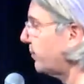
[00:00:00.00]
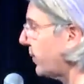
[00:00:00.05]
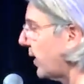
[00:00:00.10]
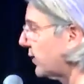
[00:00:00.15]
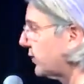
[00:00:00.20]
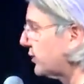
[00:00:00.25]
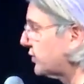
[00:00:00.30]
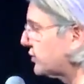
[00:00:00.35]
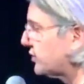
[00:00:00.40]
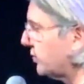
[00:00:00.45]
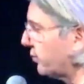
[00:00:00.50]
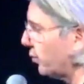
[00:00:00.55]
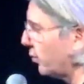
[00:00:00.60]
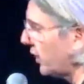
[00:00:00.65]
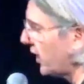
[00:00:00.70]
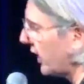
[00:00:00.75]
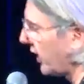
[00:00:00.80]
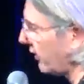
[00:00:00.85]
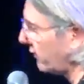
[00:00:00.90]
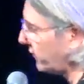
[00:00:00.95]
partnership we
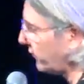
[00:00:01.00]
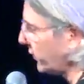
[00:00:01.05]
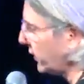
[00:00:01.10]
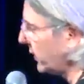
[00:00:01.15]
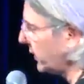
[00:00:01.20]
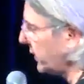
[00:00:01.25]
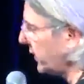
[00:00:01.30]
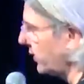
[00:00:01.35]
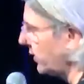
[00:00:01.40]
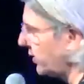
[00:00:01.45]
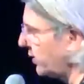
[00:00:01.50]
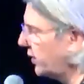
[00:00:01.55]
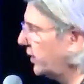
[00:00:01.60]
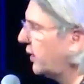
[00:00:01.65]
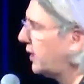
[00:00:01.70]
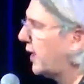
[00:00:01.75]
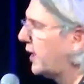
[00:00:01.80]
have with a